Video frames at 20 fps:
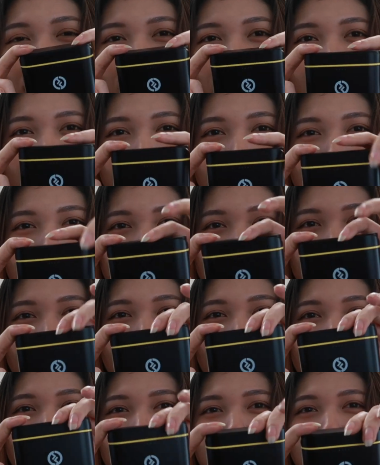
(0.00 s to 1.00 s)
you
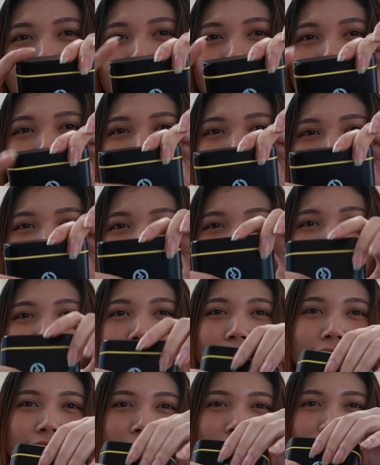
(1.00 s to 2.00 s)
anything. It's just like
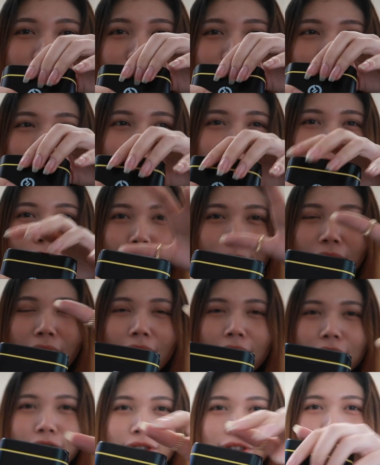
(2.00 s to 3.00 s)
it's give you a little
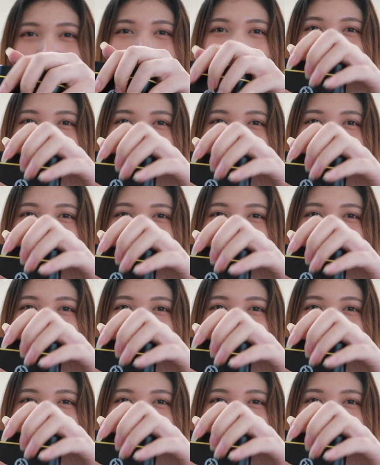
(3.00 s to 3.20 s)
pouch.